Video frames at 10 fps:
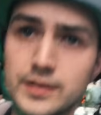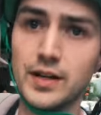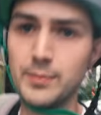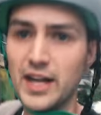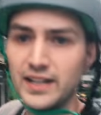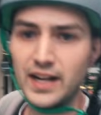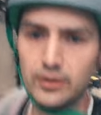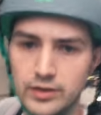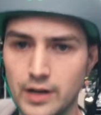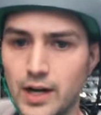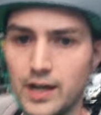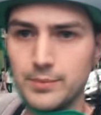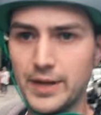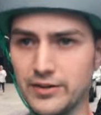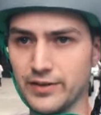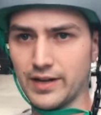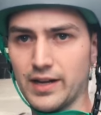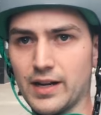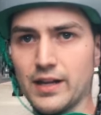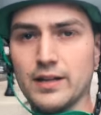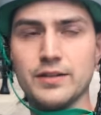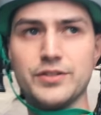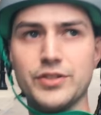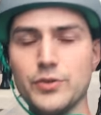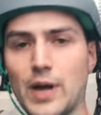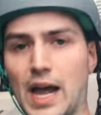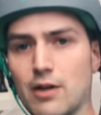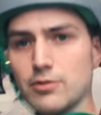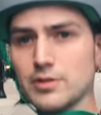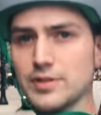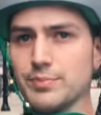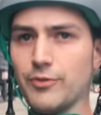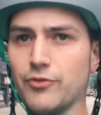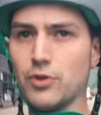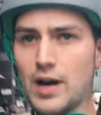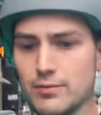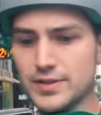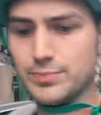So I'm headed out about 2 hours before I was